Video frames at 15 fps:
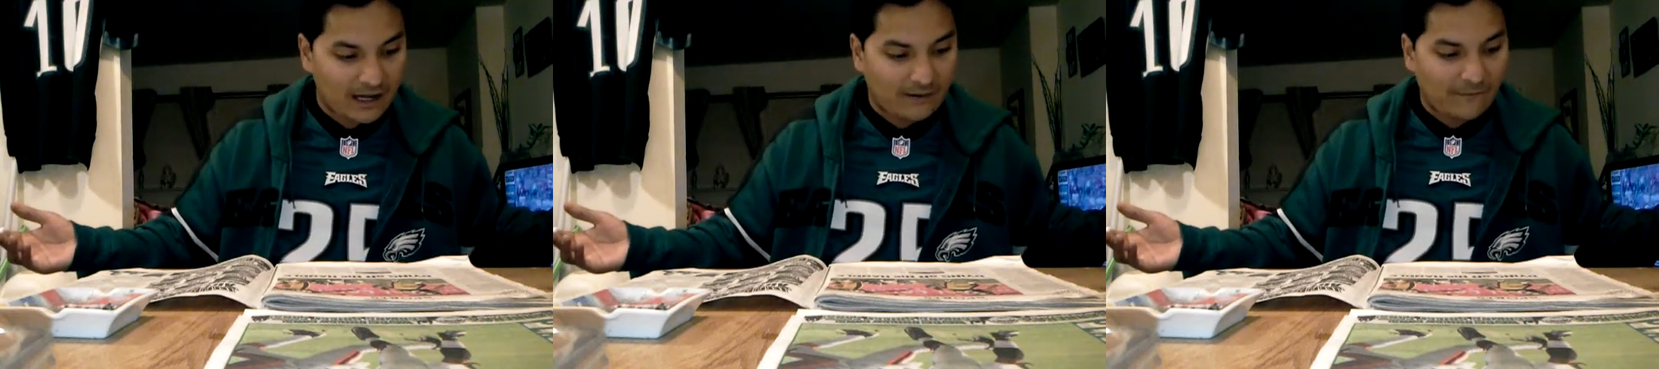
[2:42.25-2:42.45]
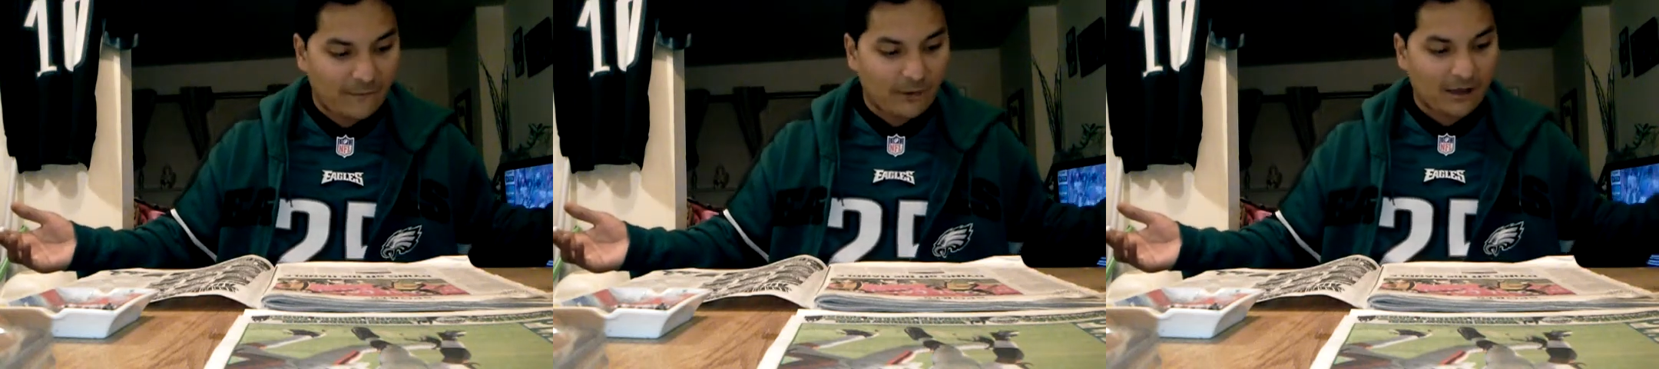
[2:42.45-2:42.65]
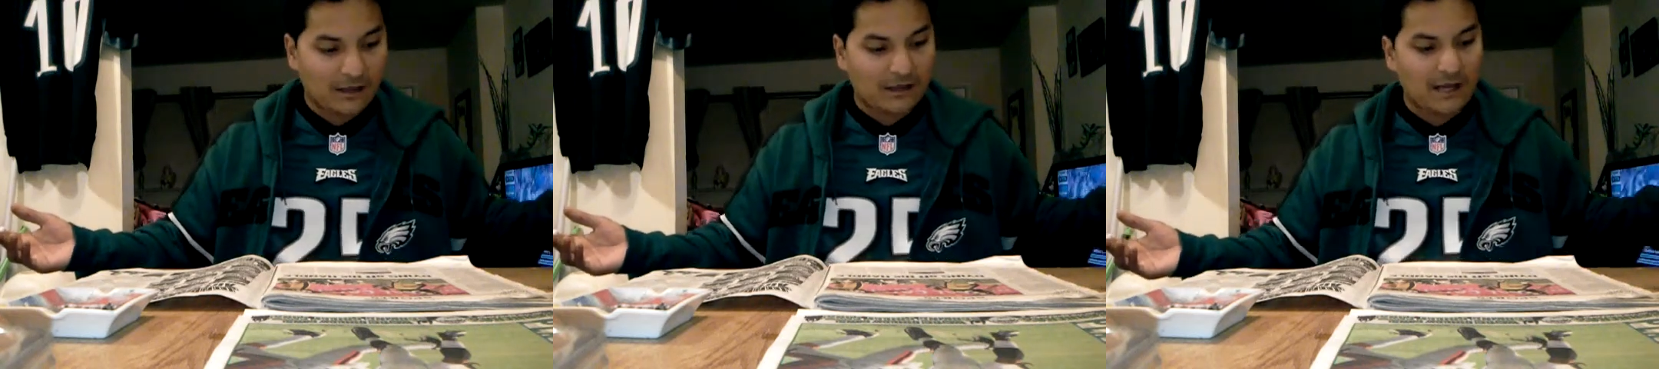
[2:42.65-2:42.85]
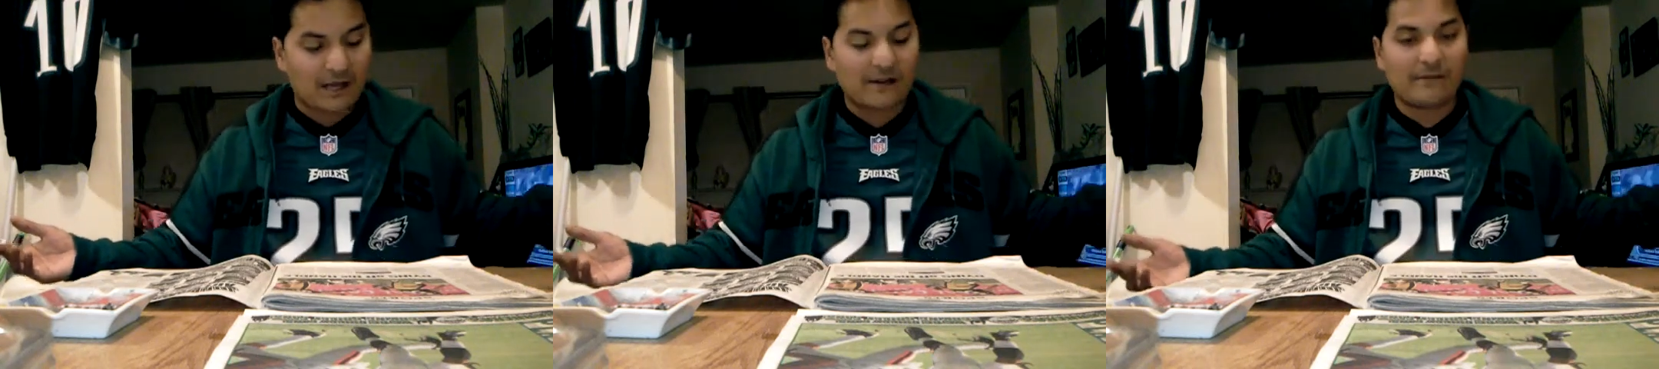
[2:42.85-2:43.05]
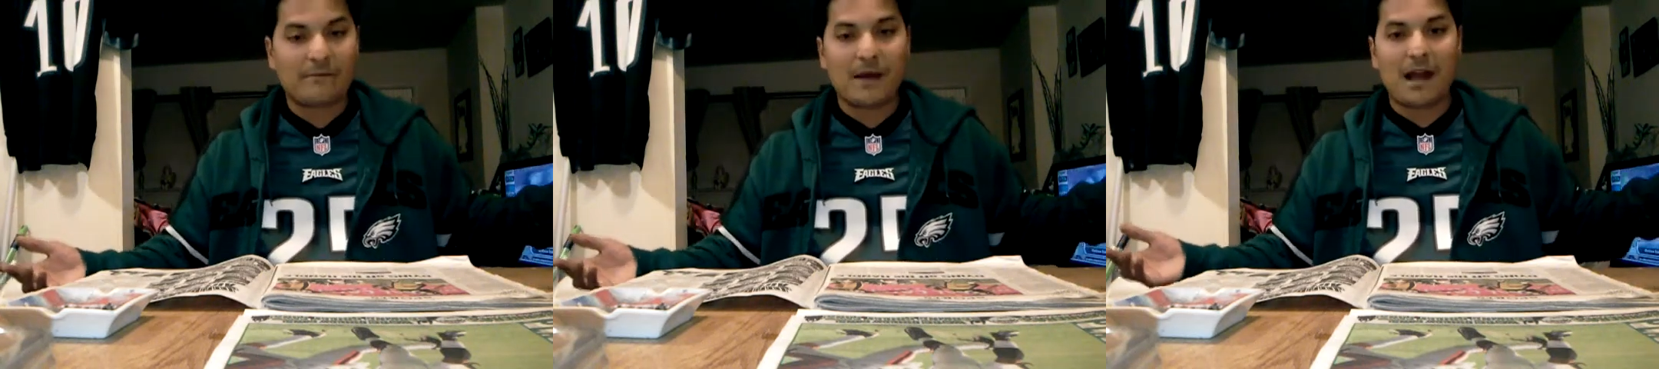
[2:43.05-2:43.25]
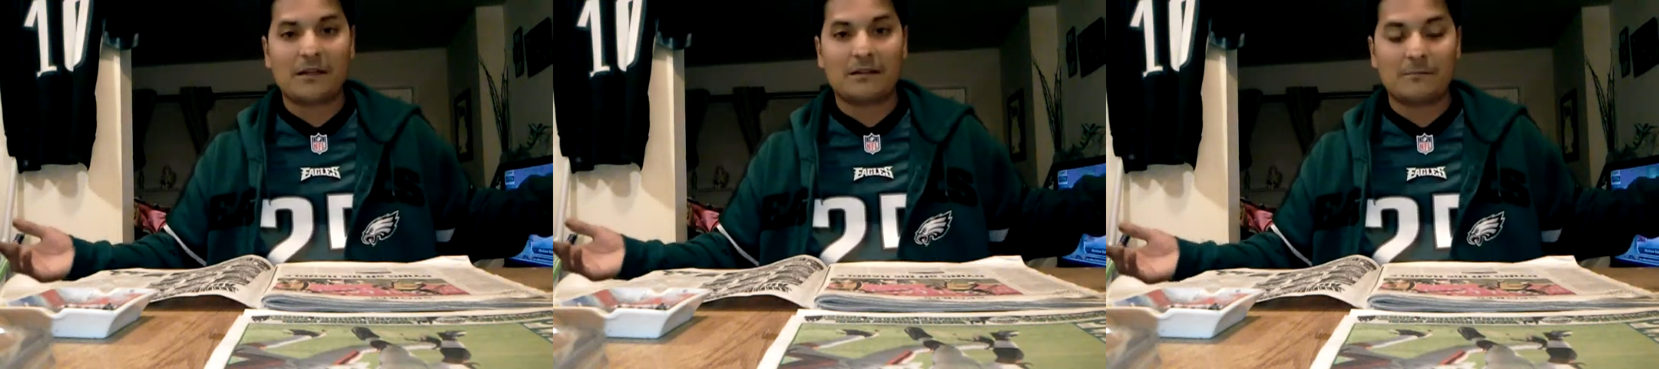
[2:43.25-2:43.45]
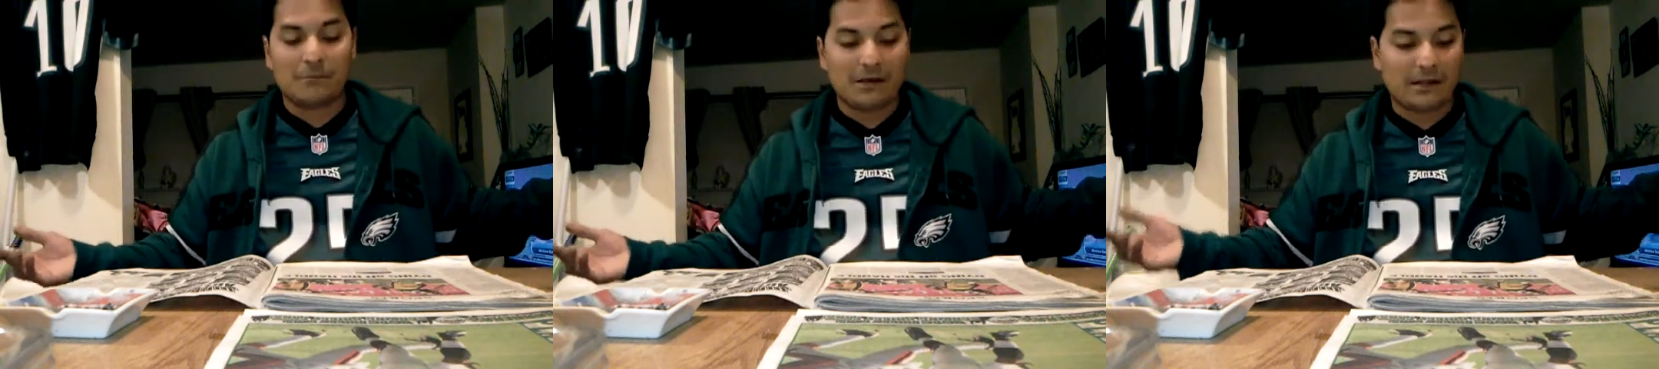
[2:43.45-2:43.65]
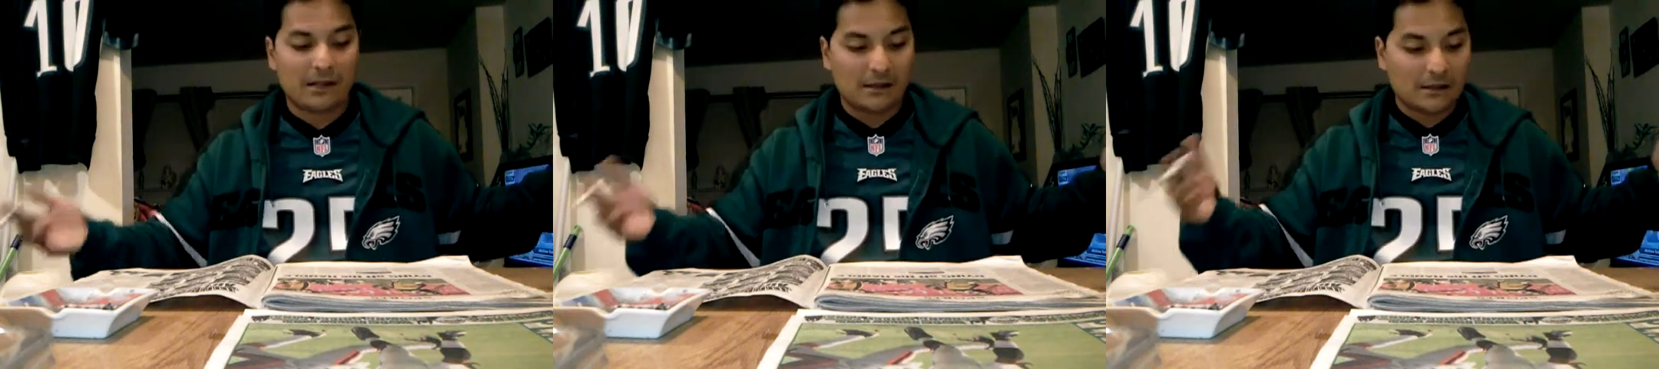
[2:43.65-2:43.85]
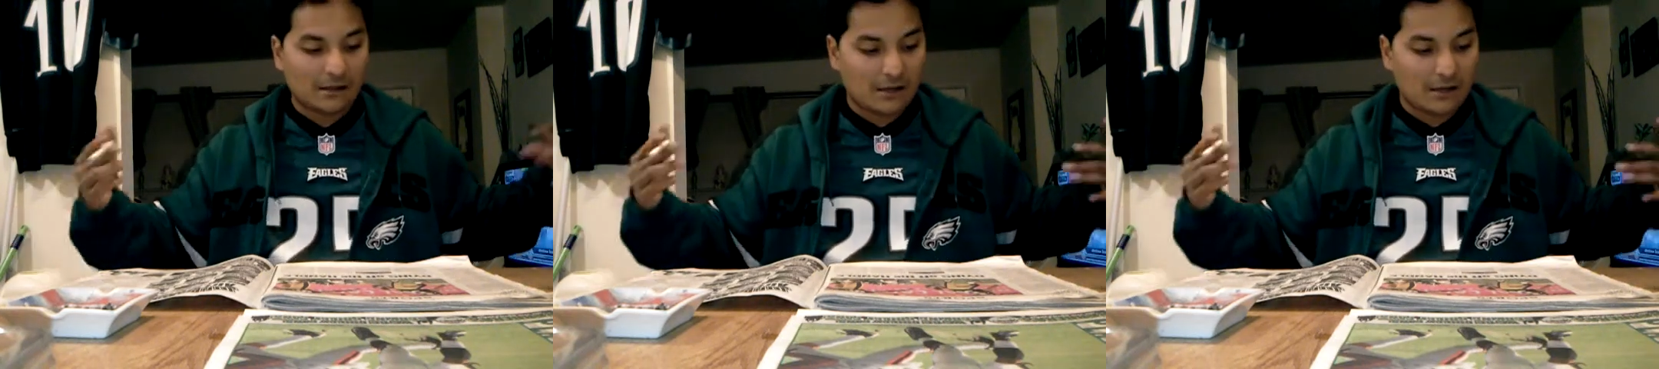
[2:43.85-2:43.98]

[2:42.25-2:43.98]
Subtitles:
94 consecutive passing plays.